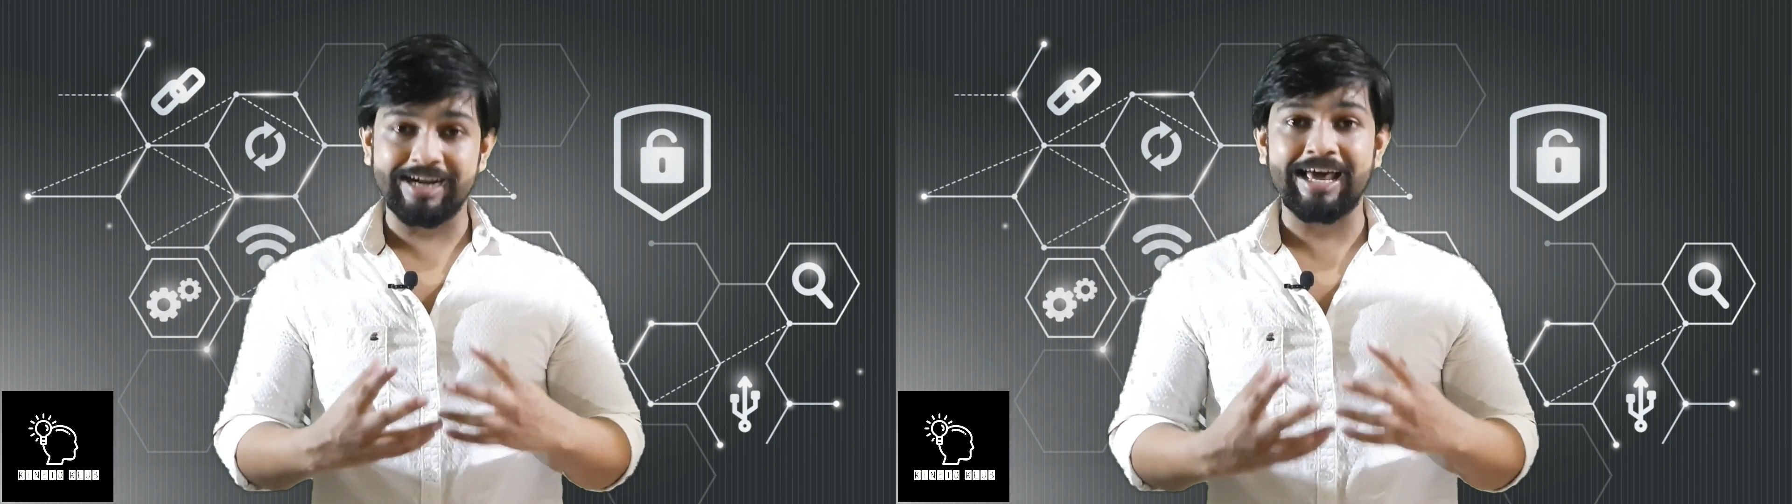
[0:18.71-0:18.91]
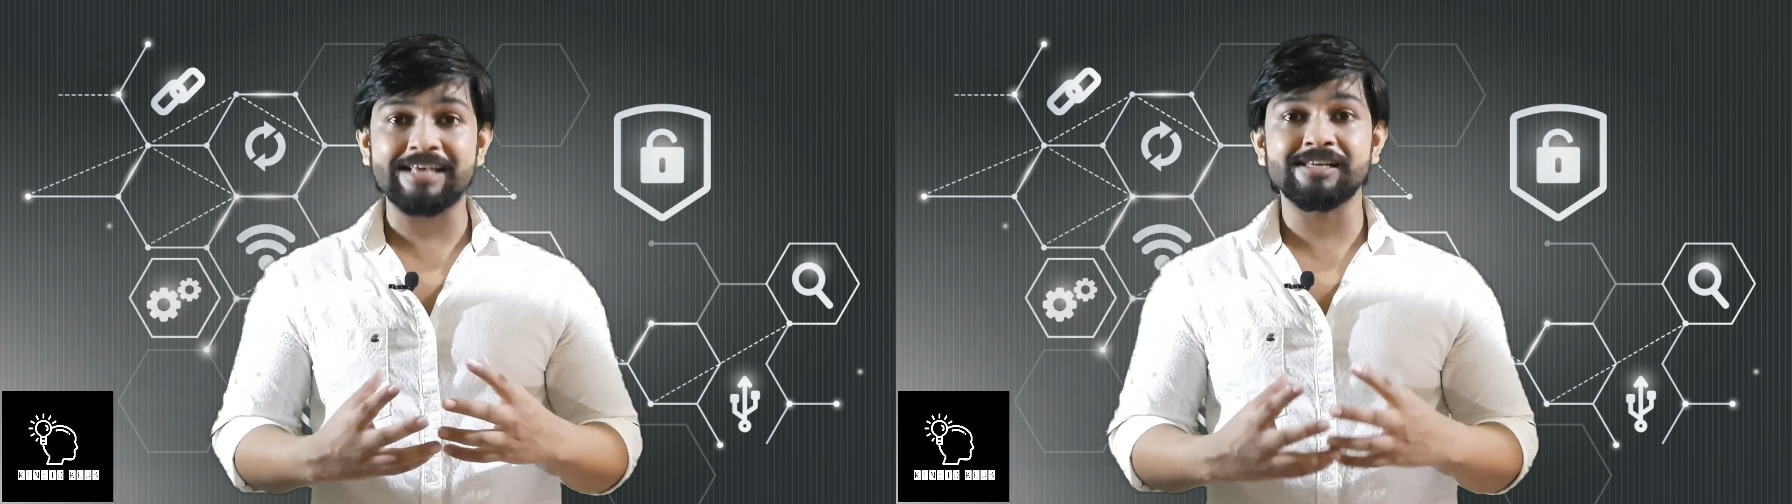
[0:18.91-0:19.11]

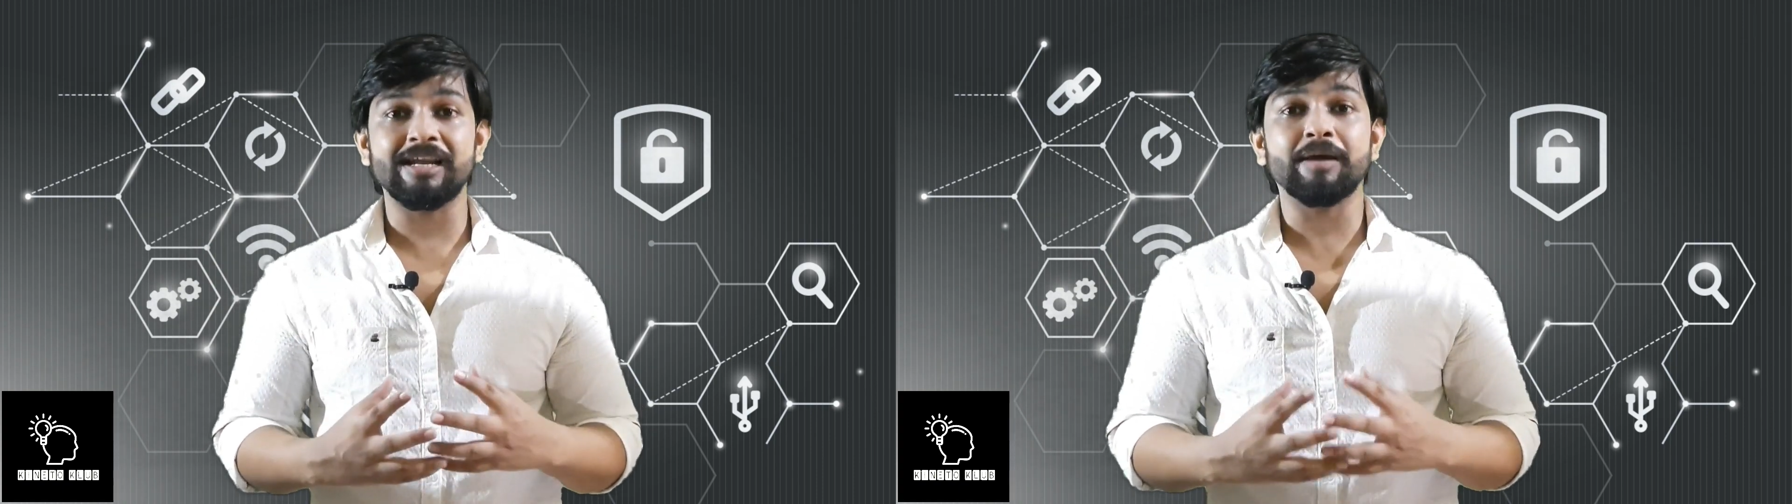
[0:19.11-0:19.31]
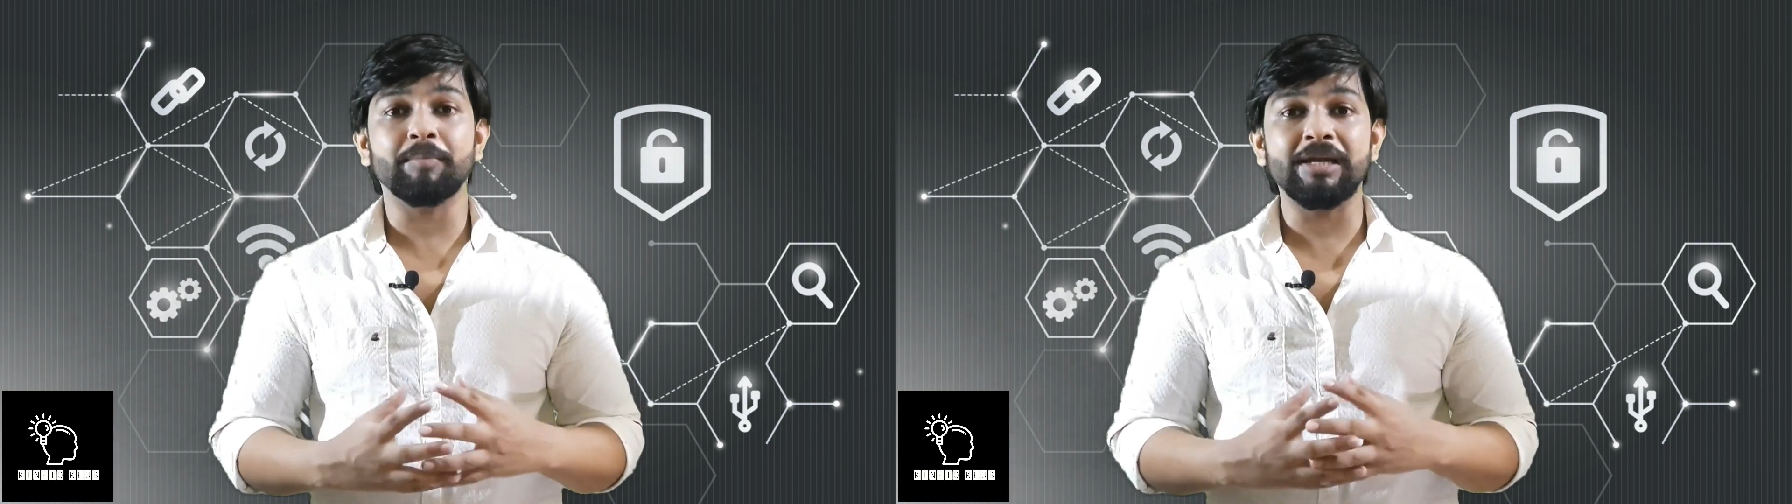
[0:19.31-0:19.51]
that has
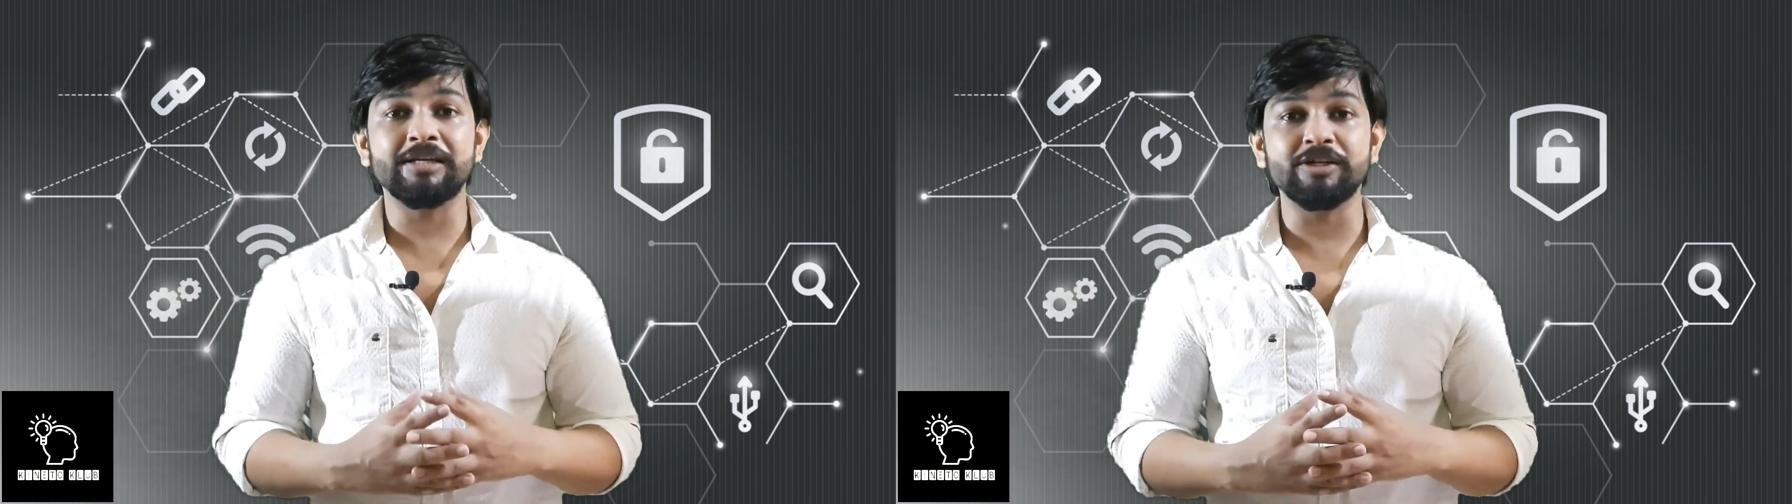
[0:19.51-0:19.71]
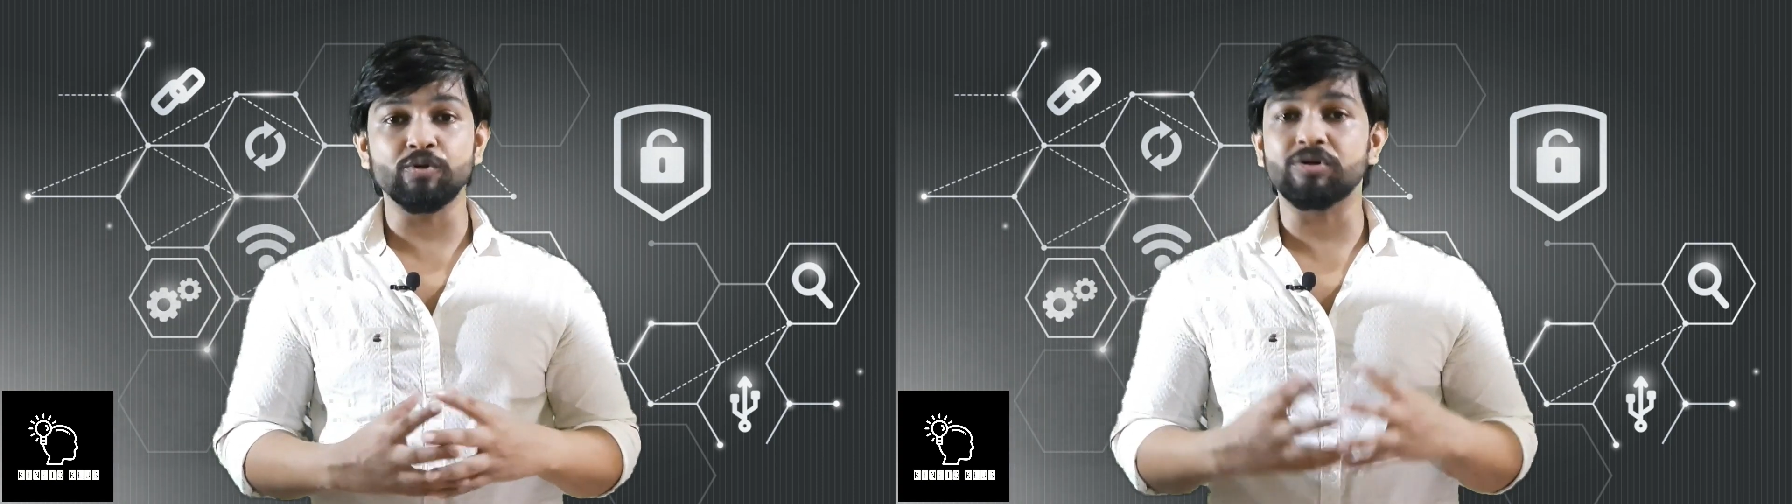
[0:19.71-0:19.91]
an
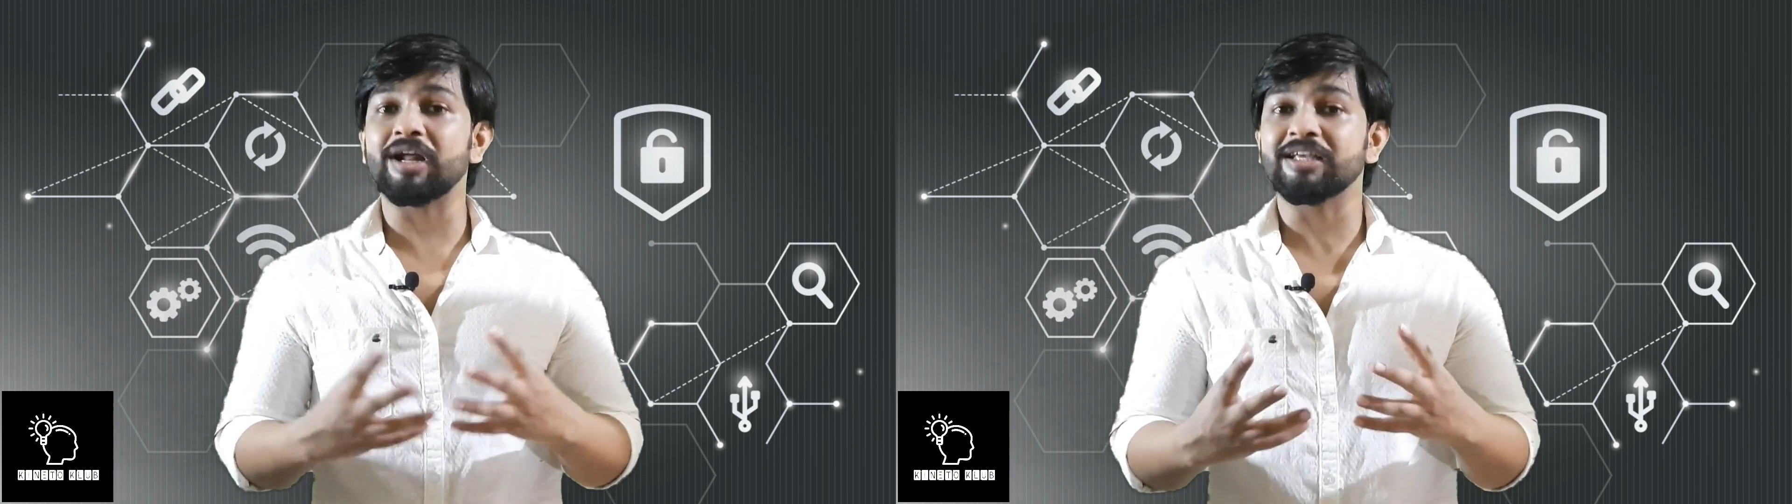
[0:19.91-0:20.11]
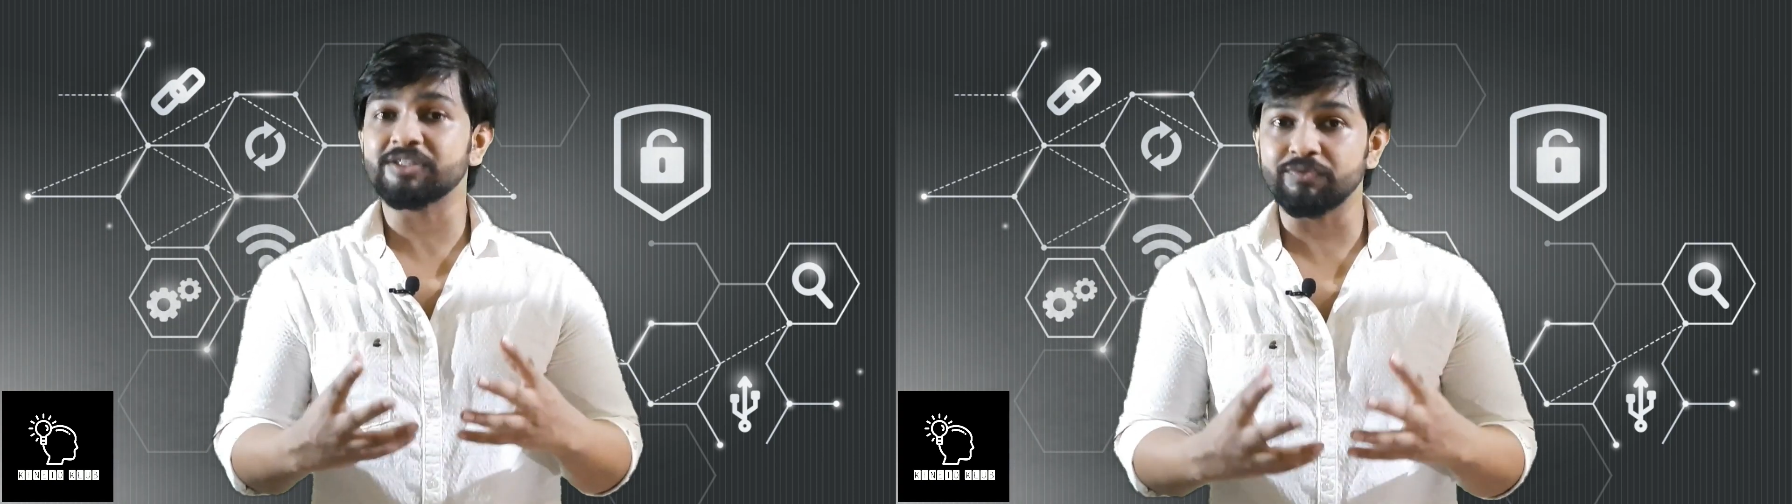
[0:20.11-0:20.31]
ability to
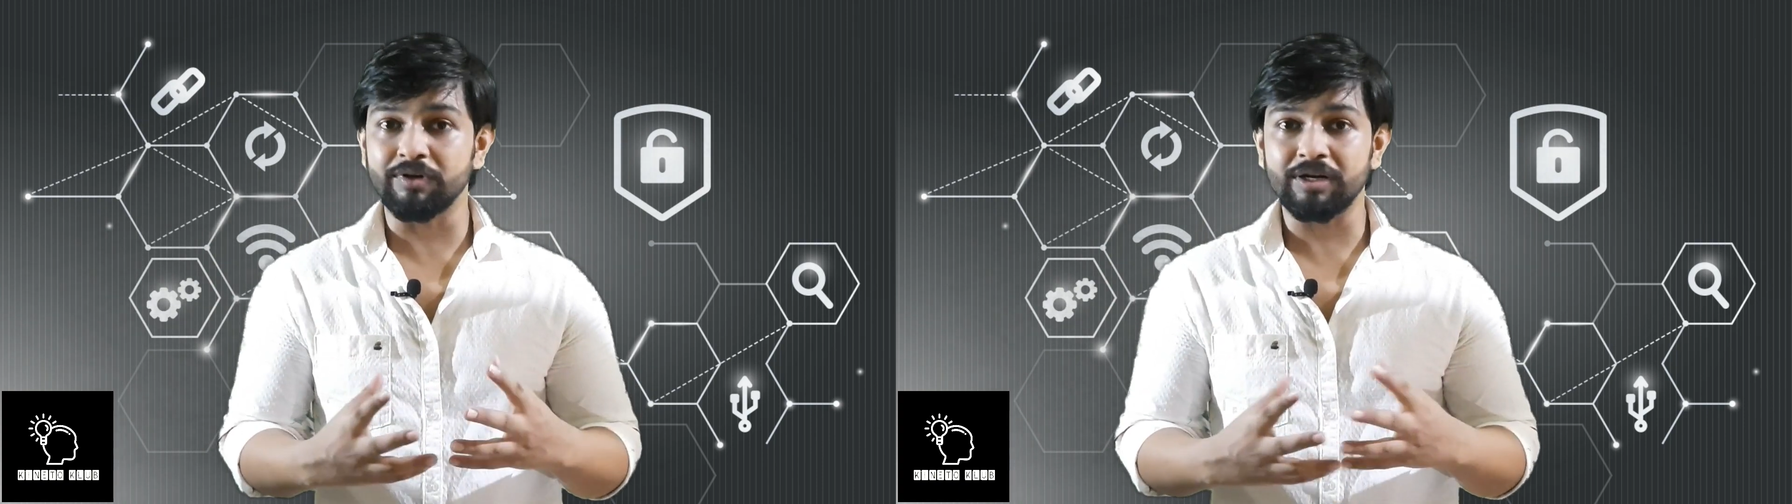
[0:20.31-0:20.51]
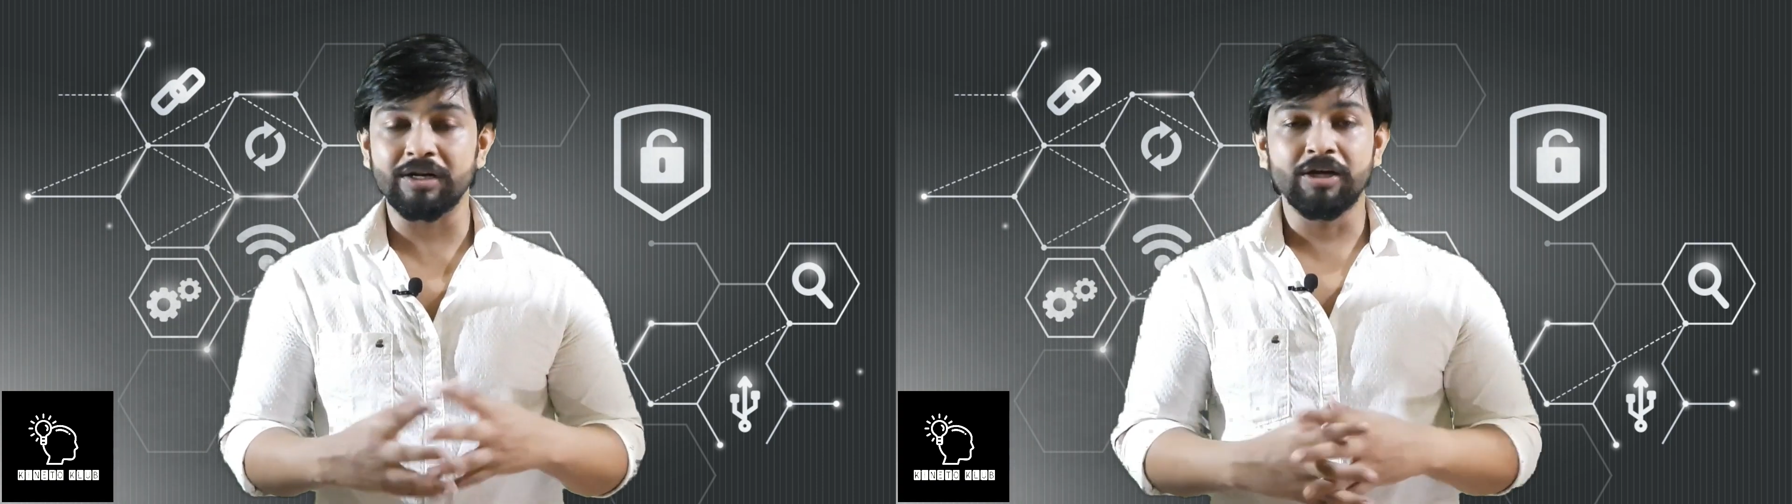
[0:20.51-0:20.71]
transfer